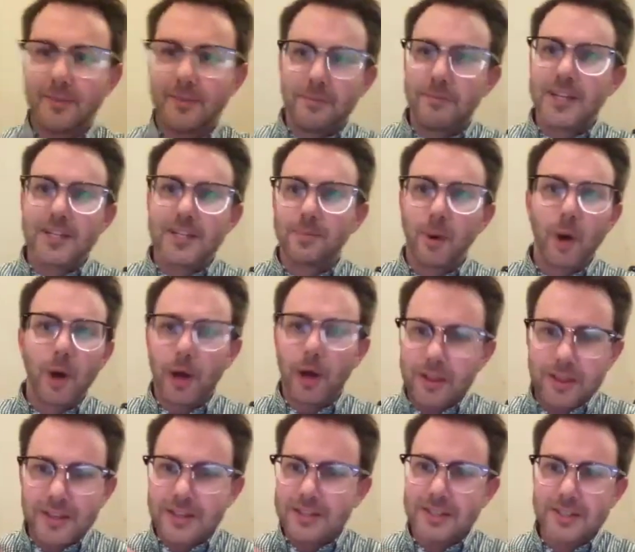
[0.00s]
this
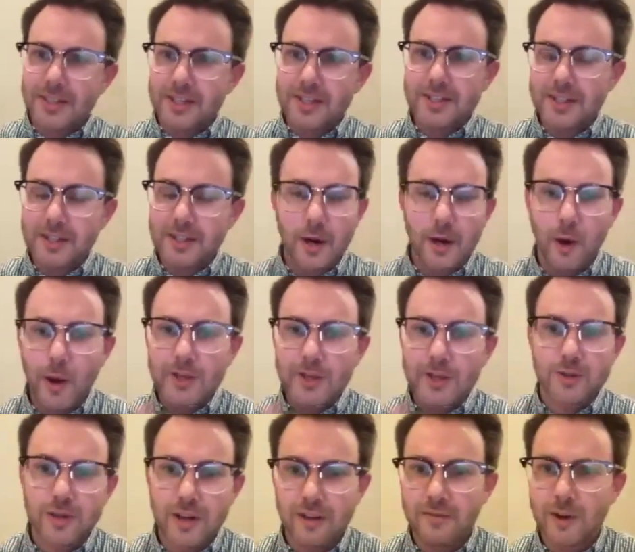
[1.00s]
book, this
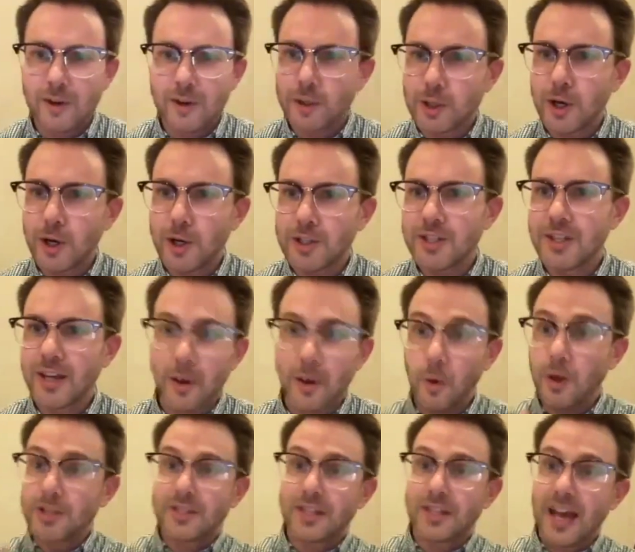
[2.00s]
history of your church that
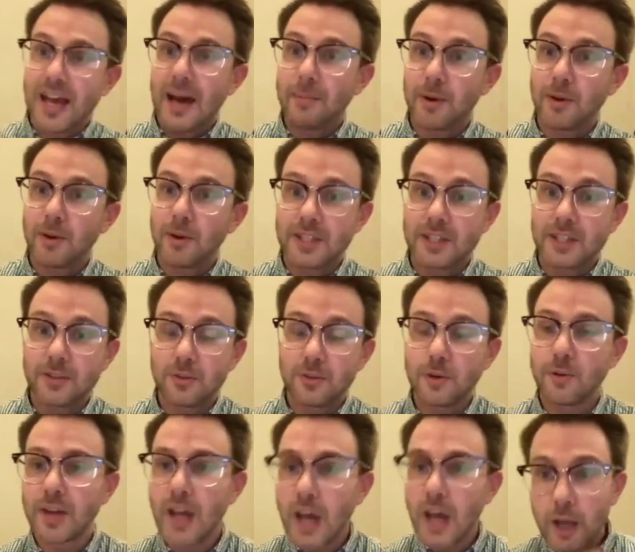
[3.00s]
was the capital T
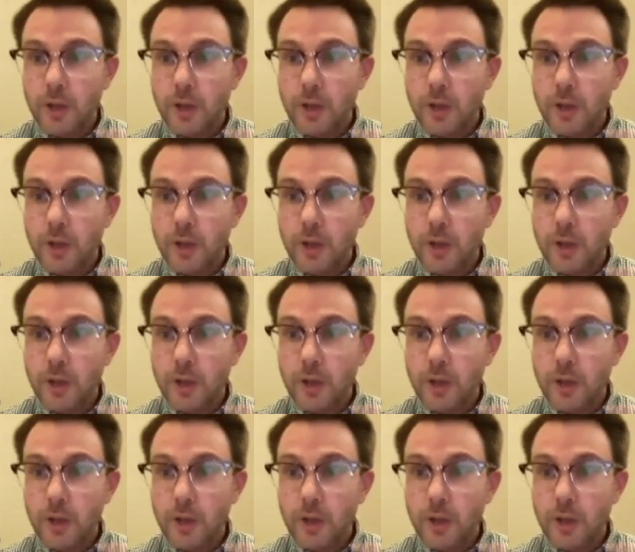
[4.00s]
truth.